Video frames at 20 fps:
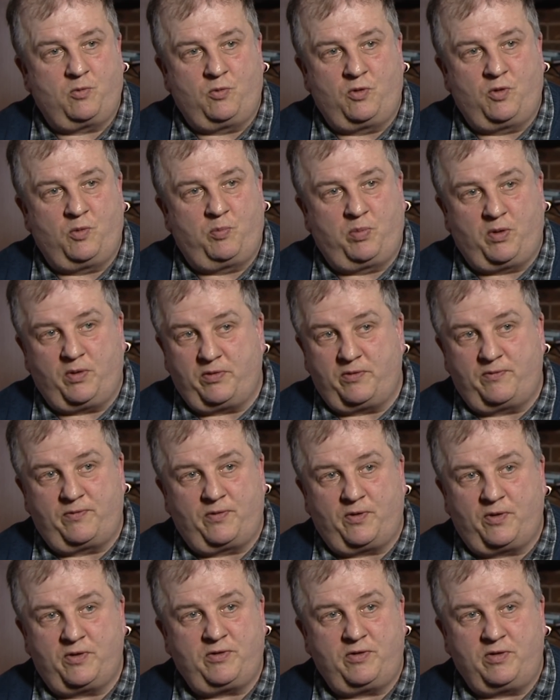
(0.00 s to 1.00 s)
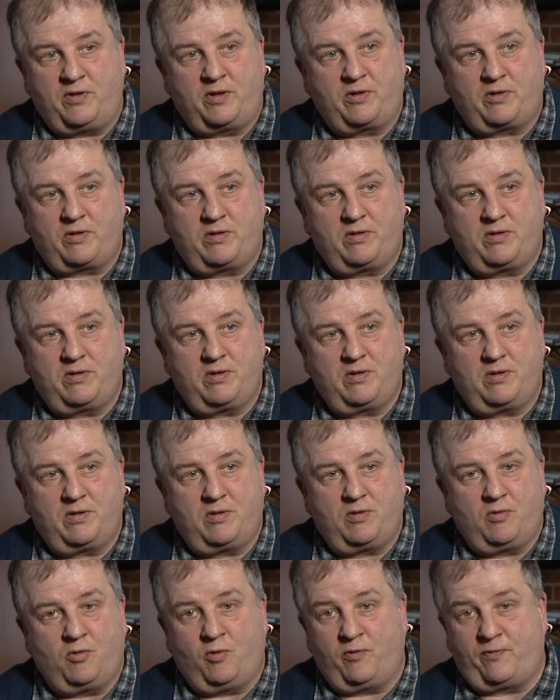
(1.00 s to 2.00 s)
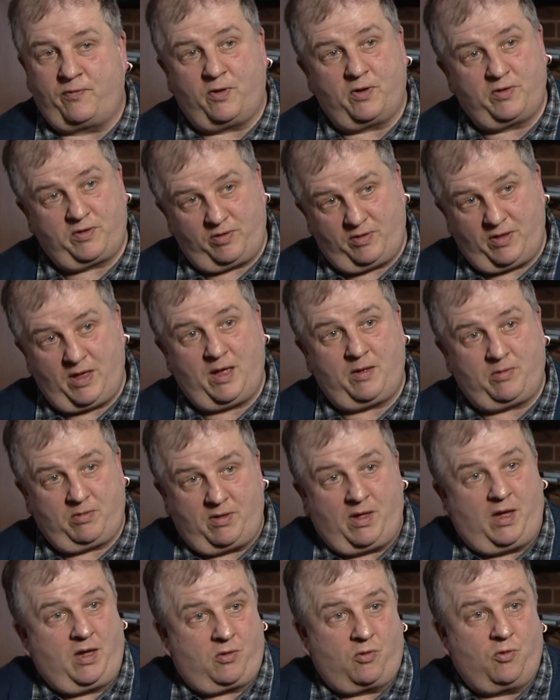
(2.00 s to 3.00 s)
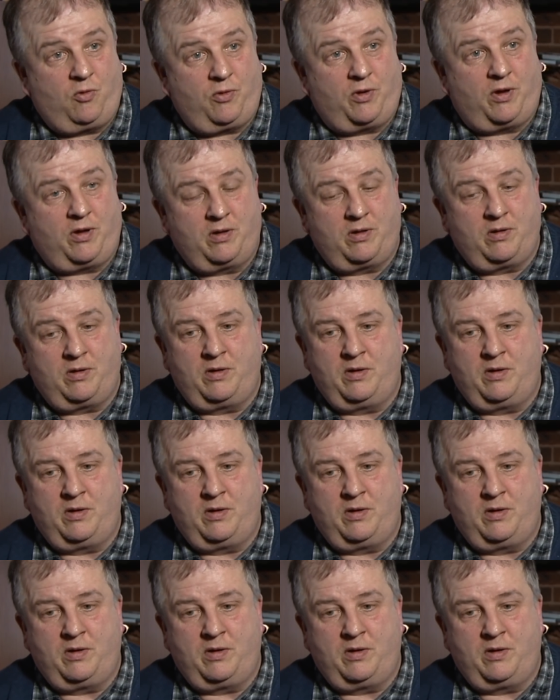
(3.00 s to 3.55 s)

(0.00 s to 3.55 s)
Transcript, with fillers: would have bothered fighting this or fighting their corner.